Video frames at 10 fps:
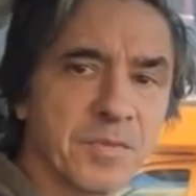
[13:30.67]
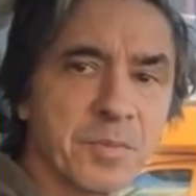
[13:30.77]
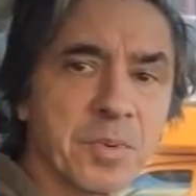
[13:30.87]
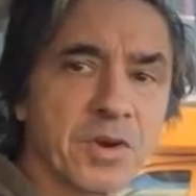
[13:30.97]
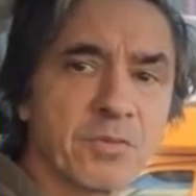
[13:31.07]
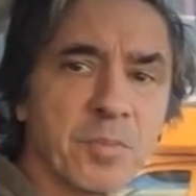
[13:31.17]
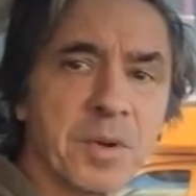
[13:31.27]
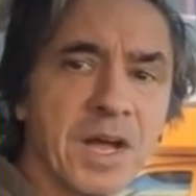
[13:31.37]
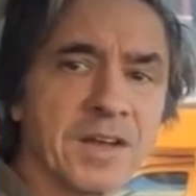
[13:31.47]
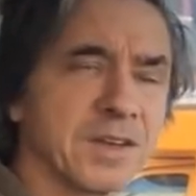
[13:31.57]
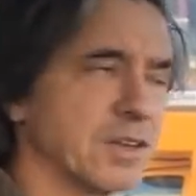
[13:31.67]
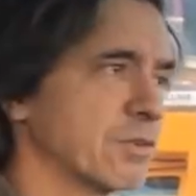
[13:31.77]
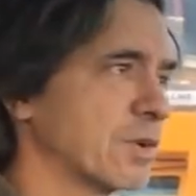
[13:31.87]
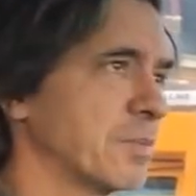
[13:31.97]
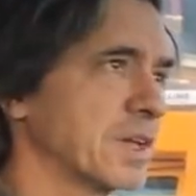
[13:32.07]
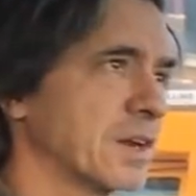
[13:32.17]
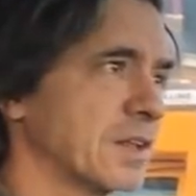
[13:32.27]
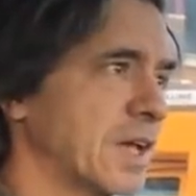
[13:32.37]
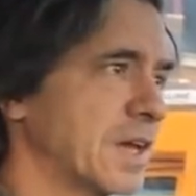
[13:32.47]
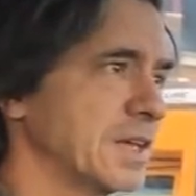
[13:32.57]
the bird will bond to you. It'll make it a
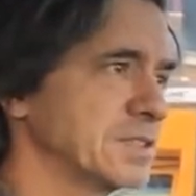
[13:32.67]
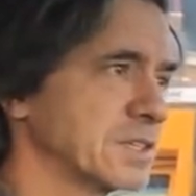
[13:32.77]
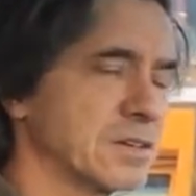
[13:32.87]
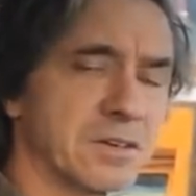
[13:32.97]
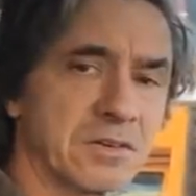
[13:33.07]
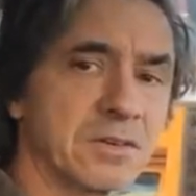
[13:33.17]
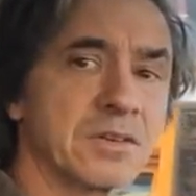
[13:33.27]
lot easier.